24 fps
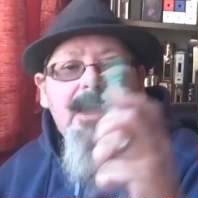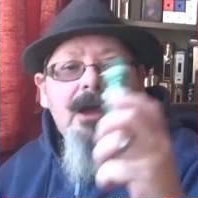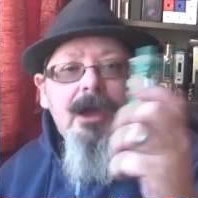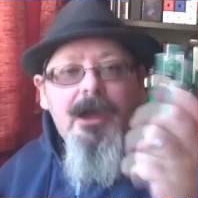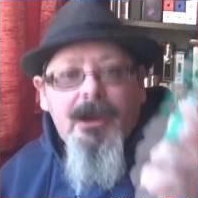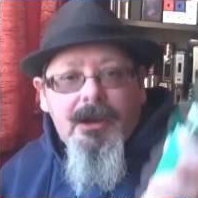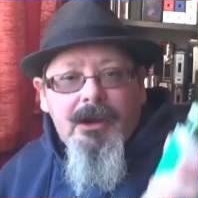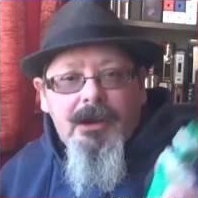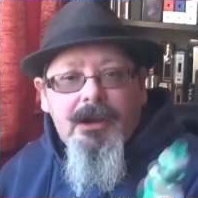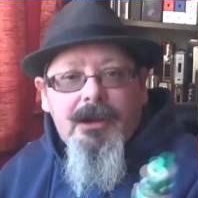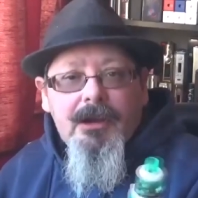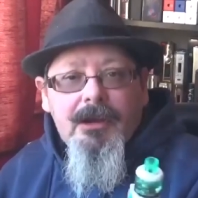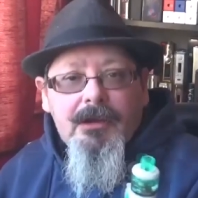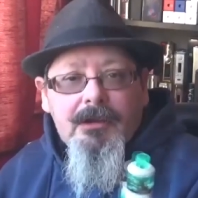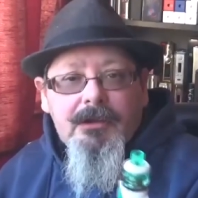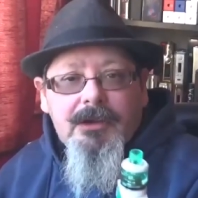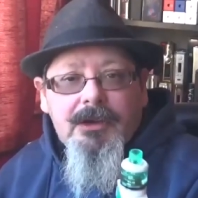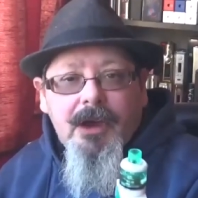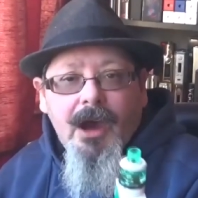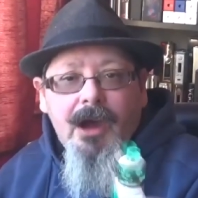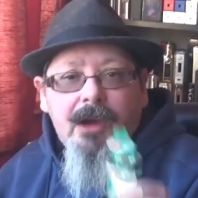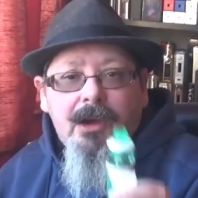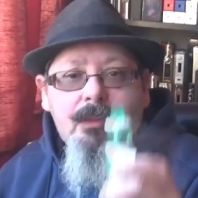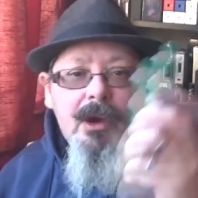In the
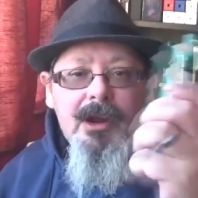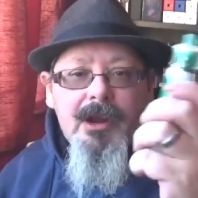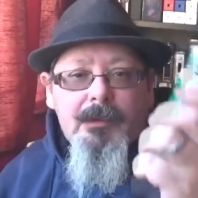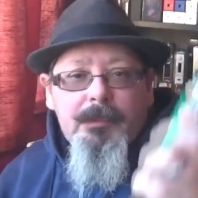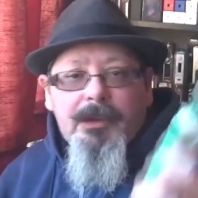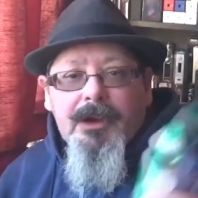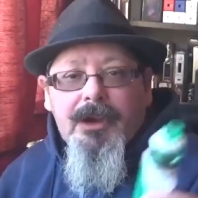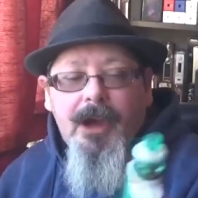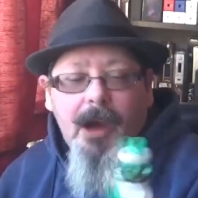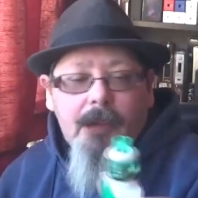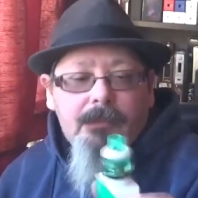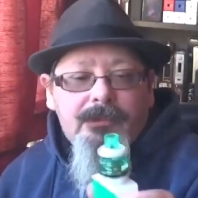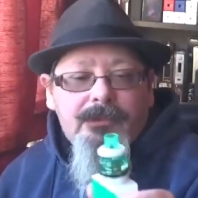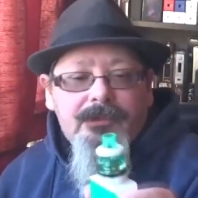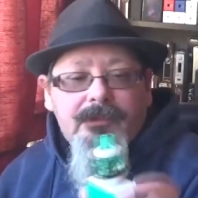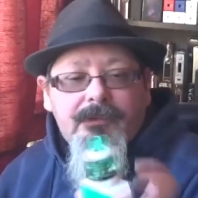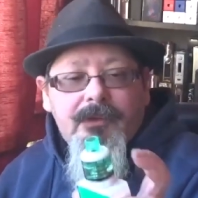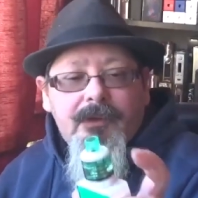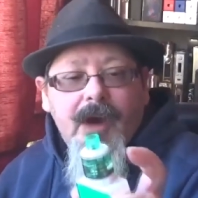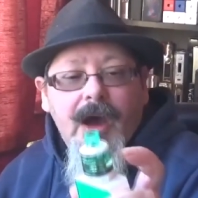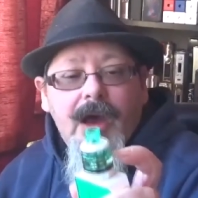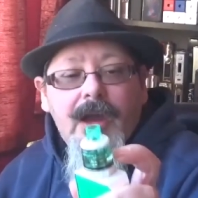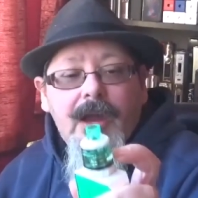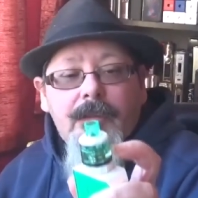UK, when it becomes
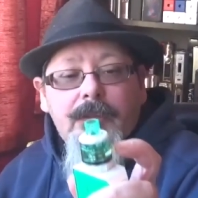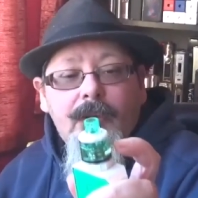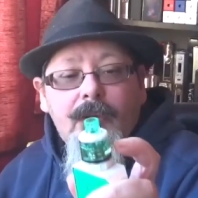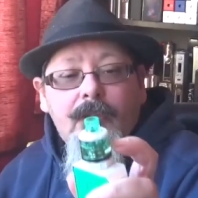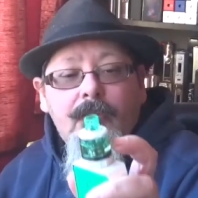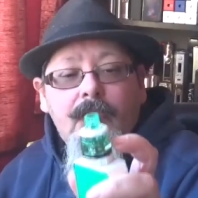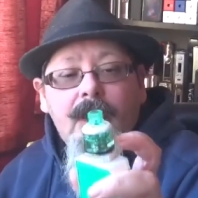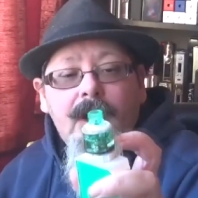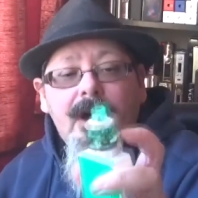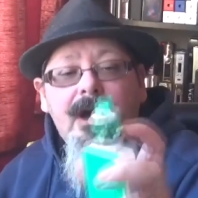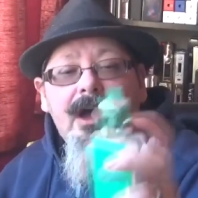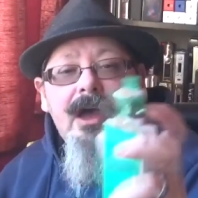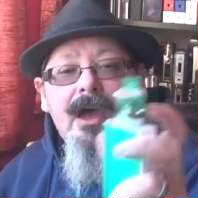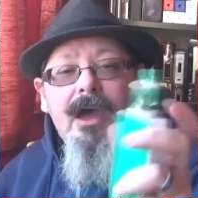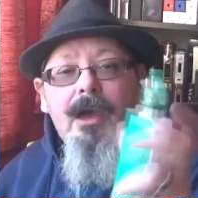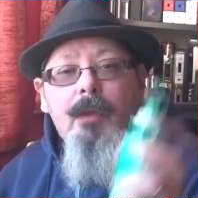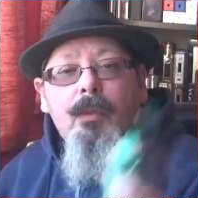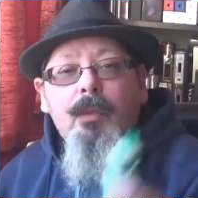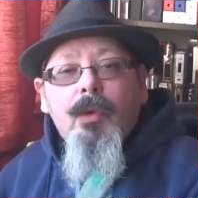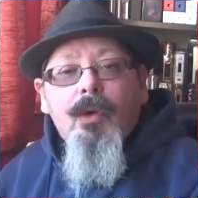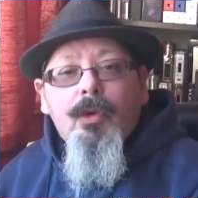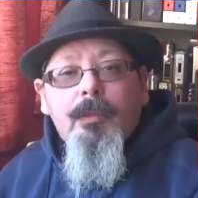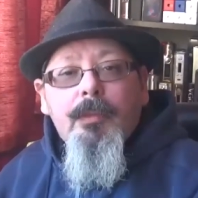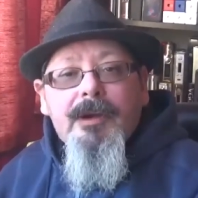available, it
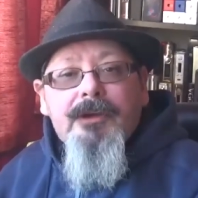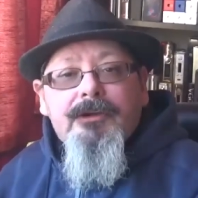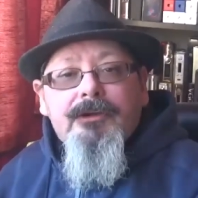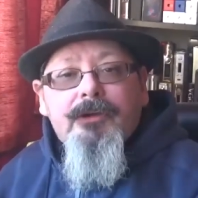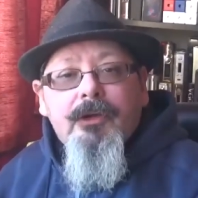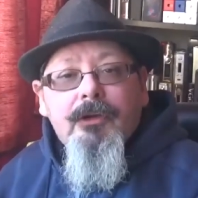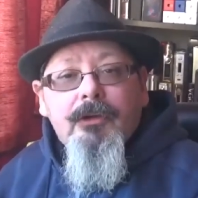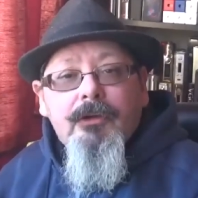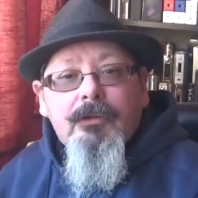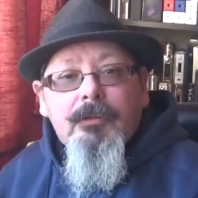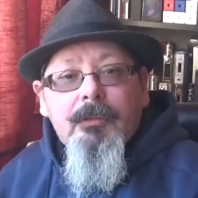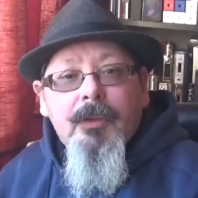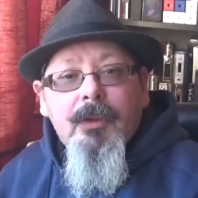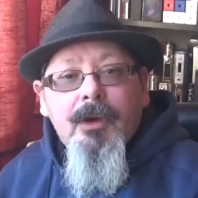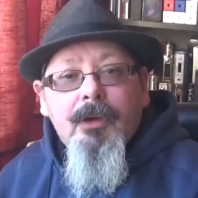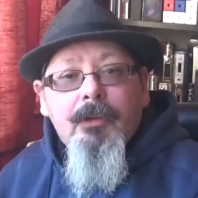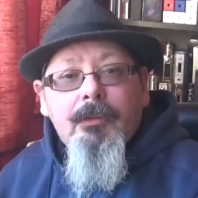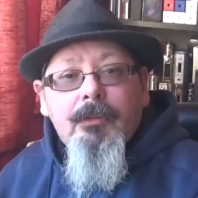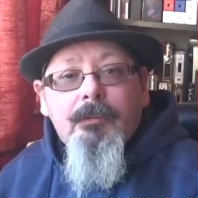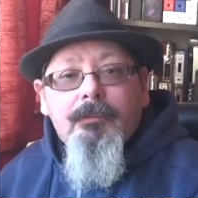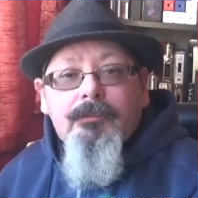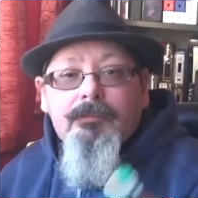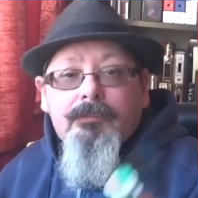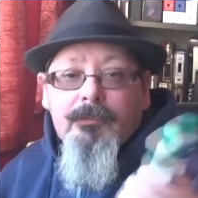will be two mil.